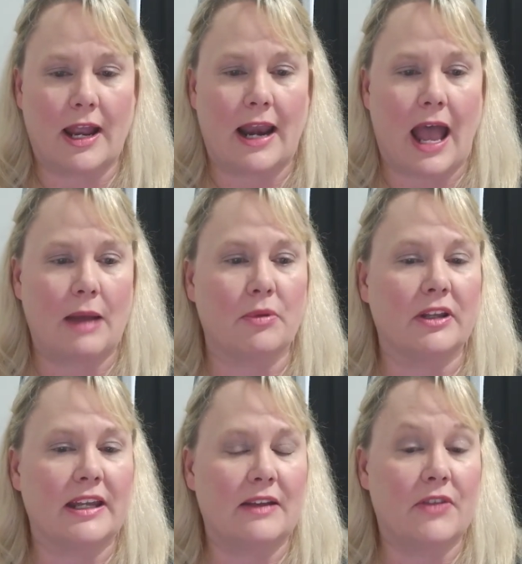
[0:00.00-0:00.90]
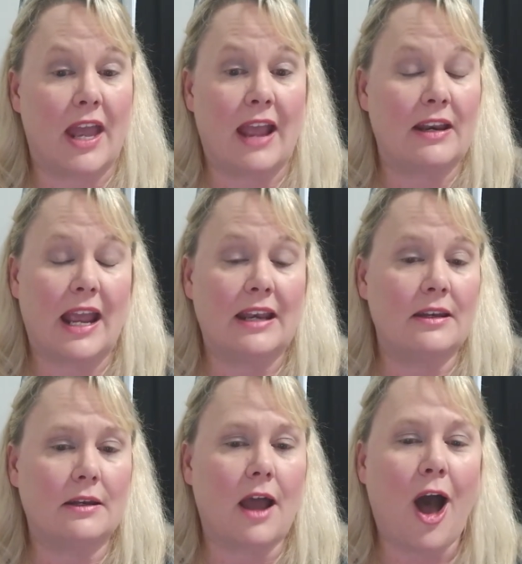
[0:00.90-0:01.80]
and I believe that,
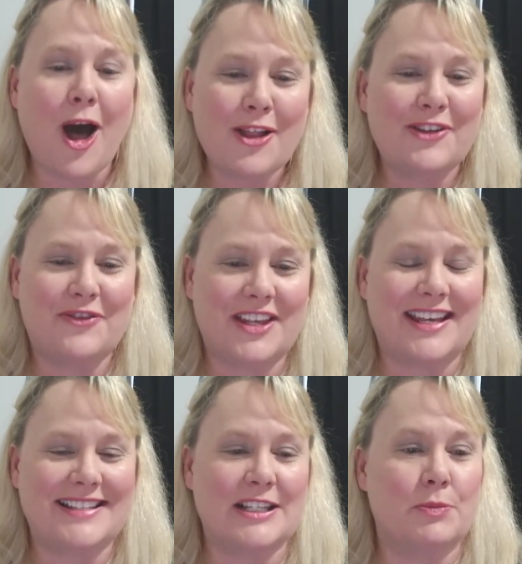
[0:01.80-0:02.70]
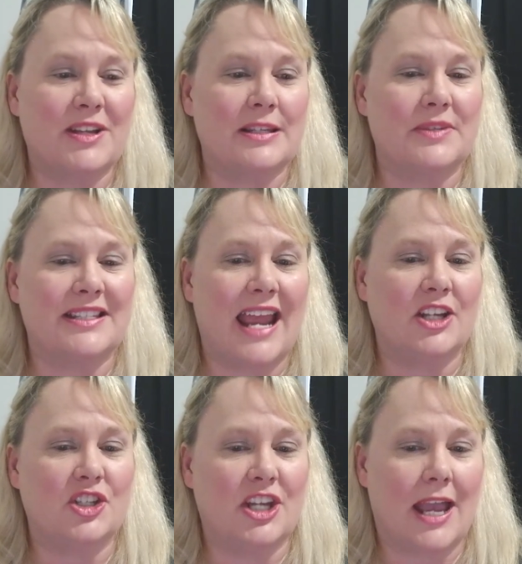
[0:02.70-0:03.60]
and all of this has been
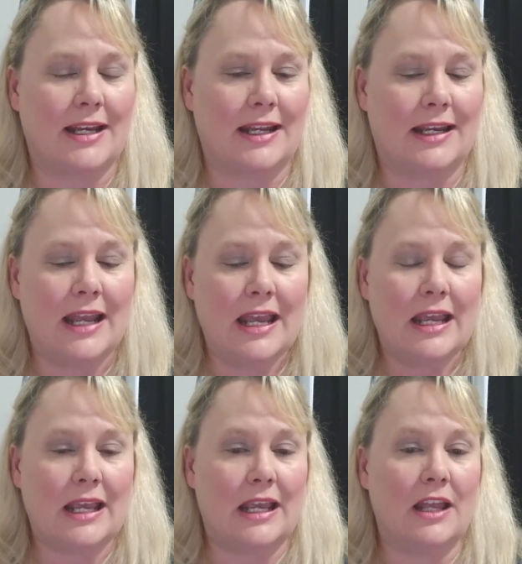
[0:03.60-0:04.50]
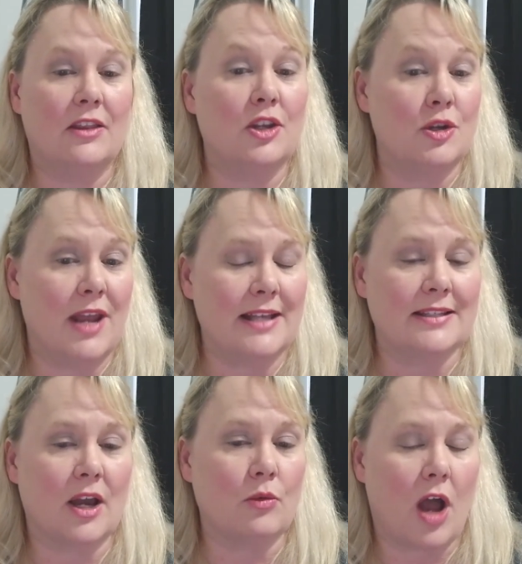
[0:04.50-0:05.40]
substantiated in the
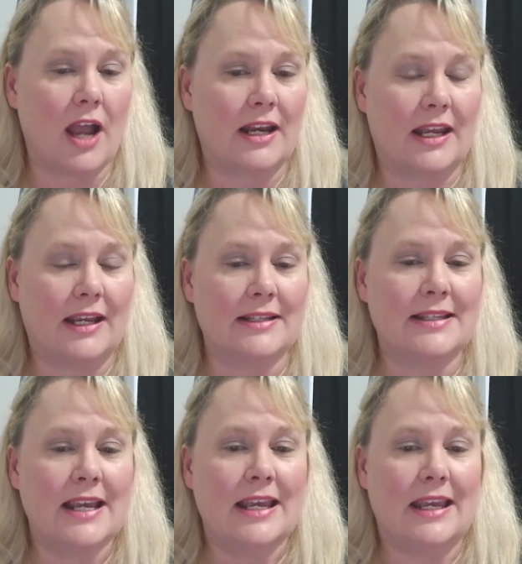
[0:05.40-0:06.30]
UNESCO writings.